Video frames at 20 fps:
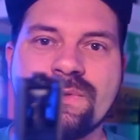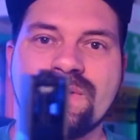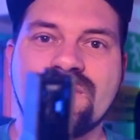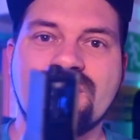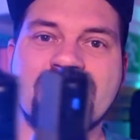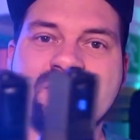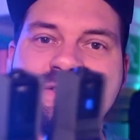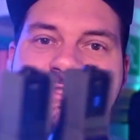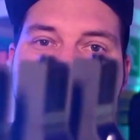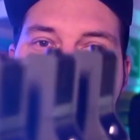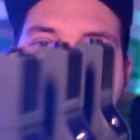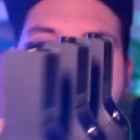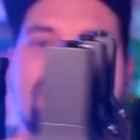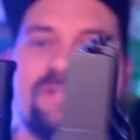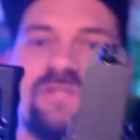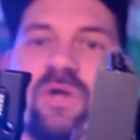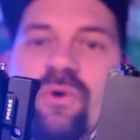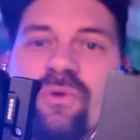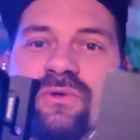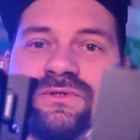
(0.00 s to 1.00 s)
So this
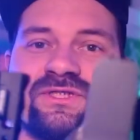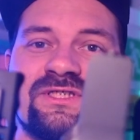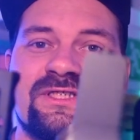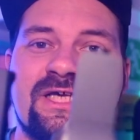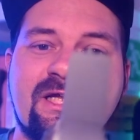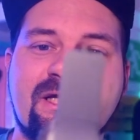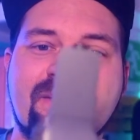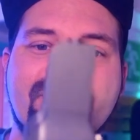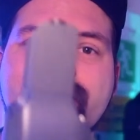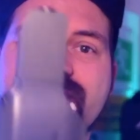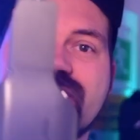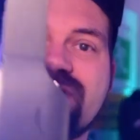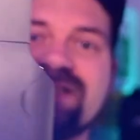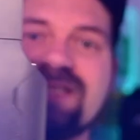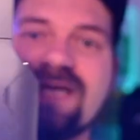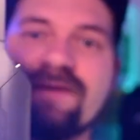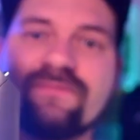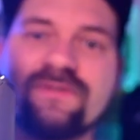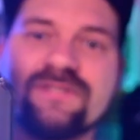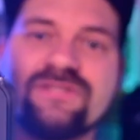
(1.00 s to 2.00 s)
whole setup
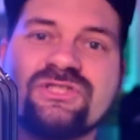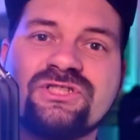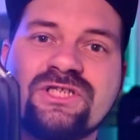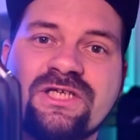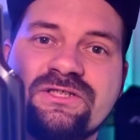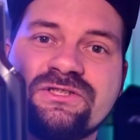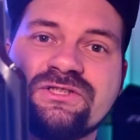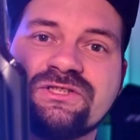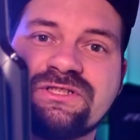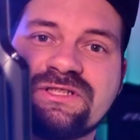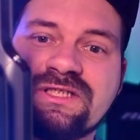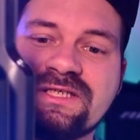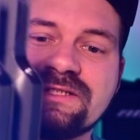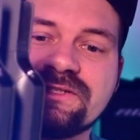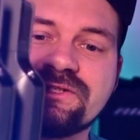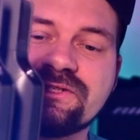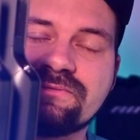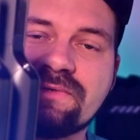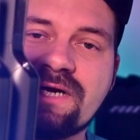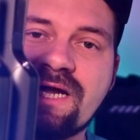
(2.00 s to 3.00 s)
definitely changes things
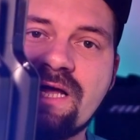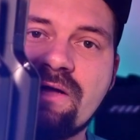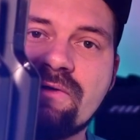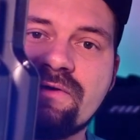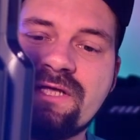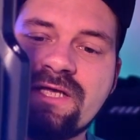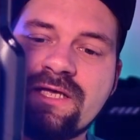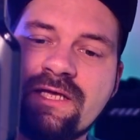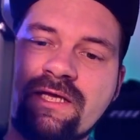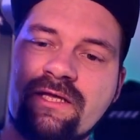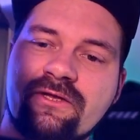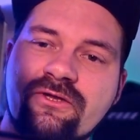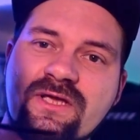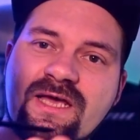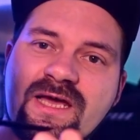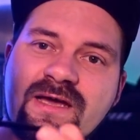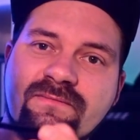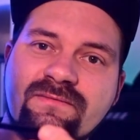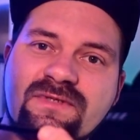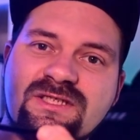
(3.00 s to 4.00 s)
around, and you
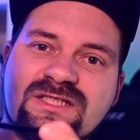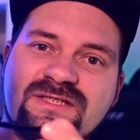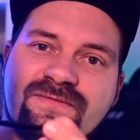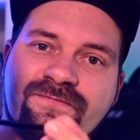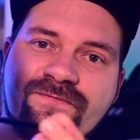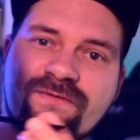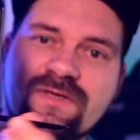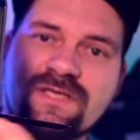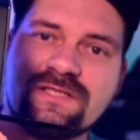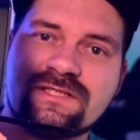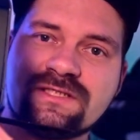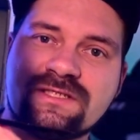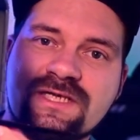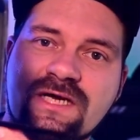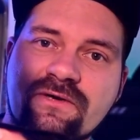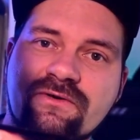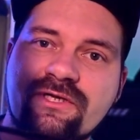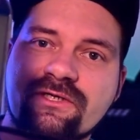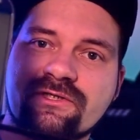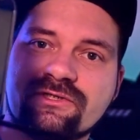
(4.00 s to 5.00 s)
have these feet
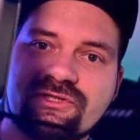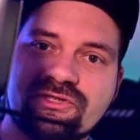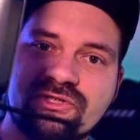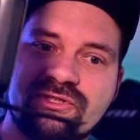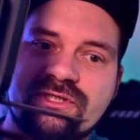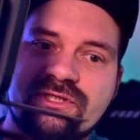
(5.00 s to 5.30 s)
down here so you can